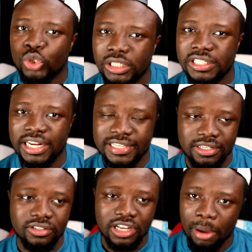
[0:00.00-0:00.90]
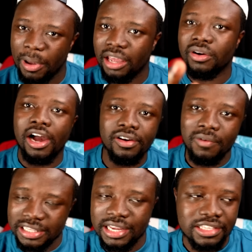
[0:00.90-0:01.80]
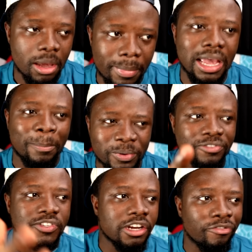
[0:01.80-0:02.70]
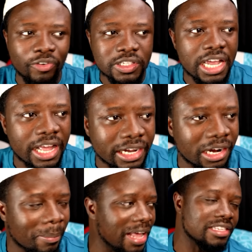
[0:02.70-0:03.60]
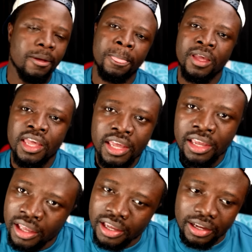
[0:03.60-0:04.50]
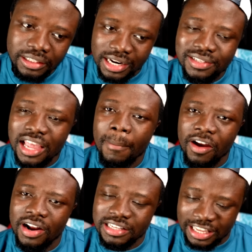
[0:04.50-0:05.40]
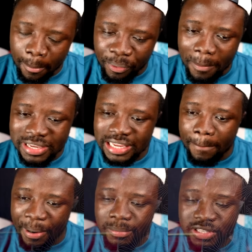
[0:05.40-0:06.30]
a shortness, you know, a bear what is a bear uplifting the future kakra. But this time around, can promise a pump